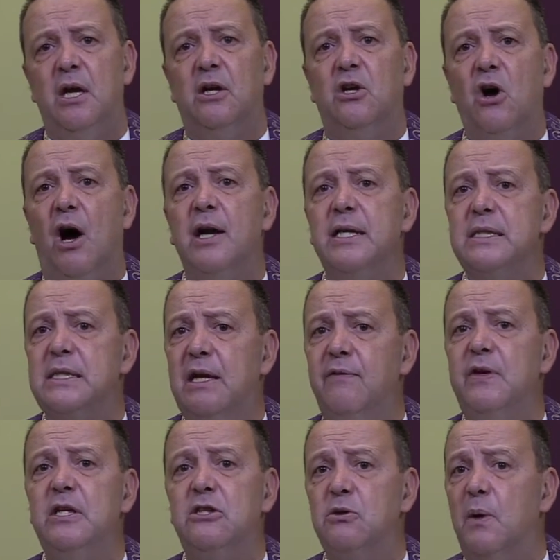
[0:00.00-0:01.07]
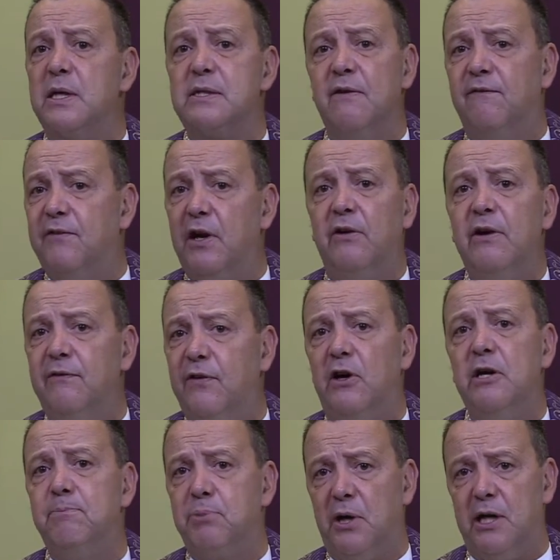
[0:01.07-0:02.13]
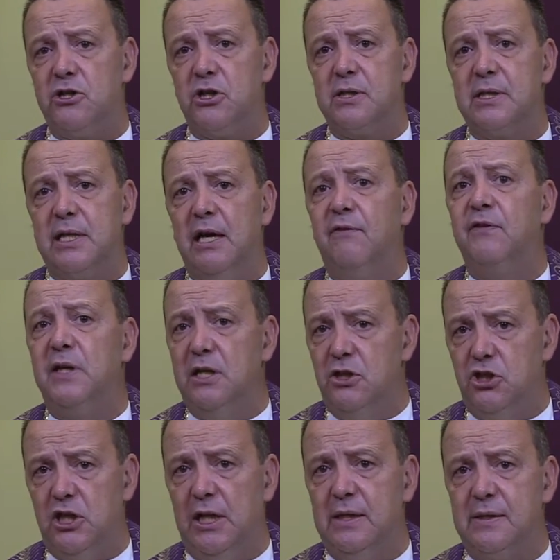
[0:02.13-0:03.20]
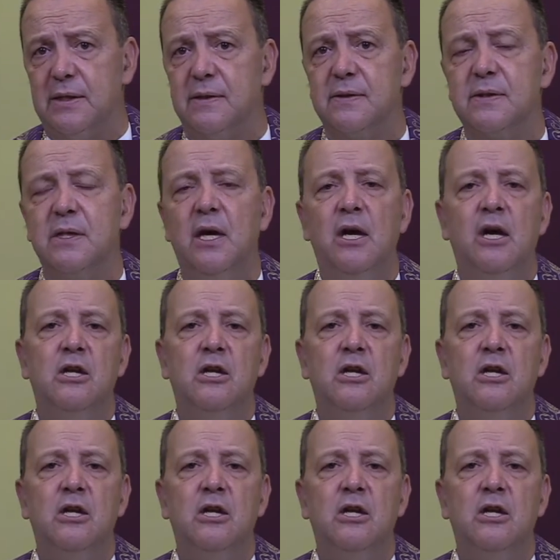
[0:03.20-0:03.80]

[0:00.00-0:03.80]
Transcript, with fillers: God is giving to us a very, very precious gift in Jesus.